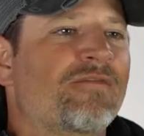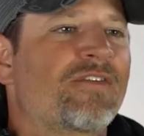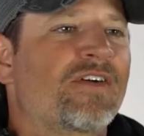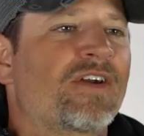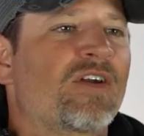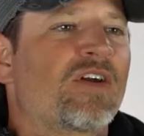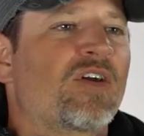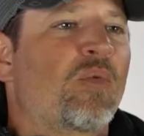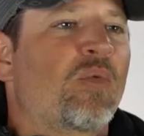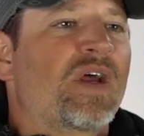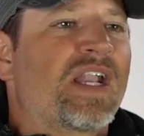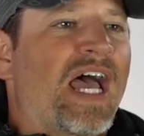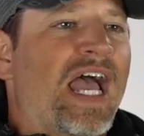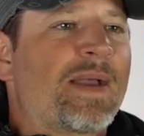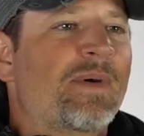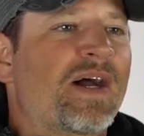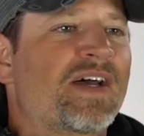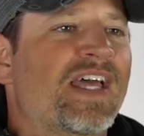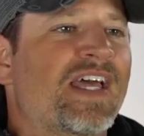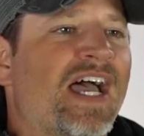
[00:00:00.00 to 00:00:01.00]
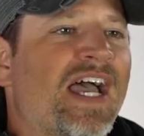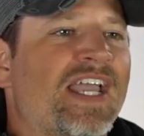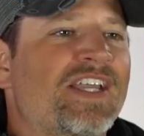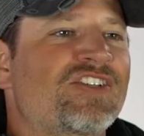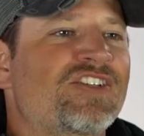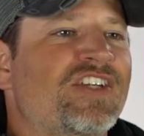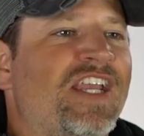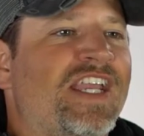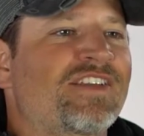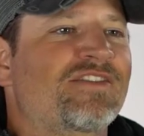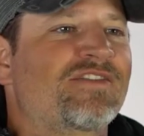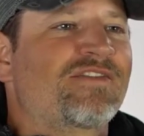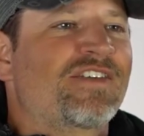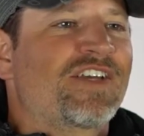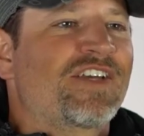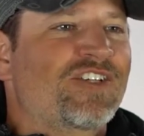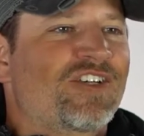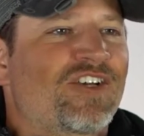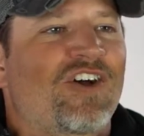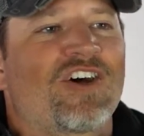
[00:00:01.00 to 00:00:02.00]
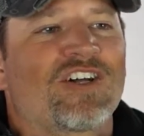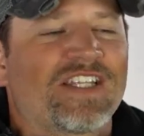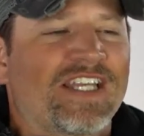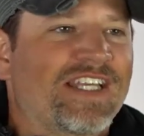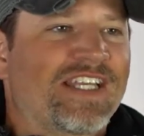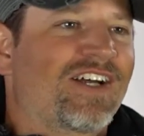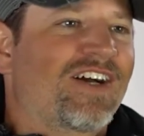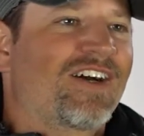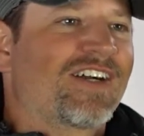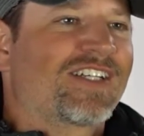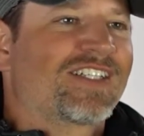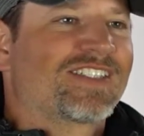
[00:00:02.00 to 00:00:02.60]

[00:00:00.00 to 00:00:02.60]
and active ice anglers know that being cooler